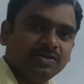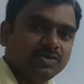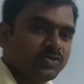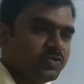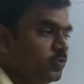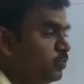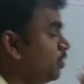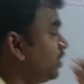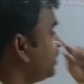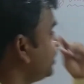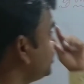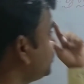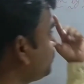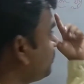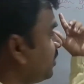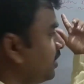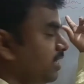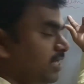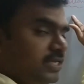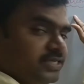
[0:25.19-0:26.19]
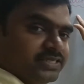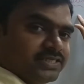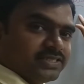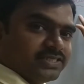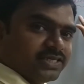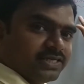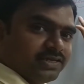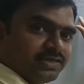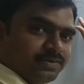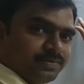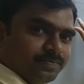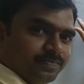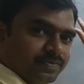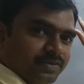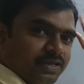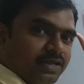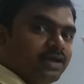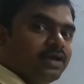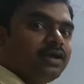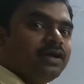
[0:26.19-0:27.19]
So what is polarization?
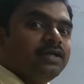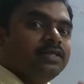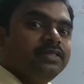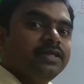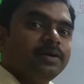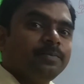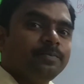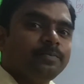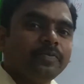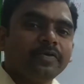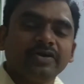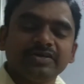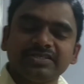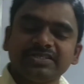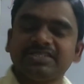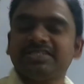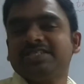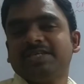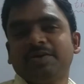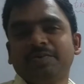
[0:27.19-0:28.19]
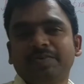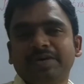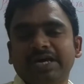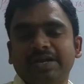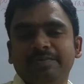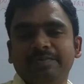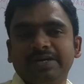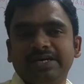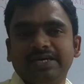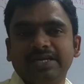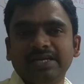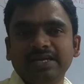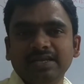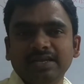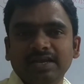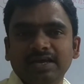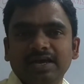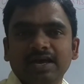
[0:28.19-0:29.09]
The process of converting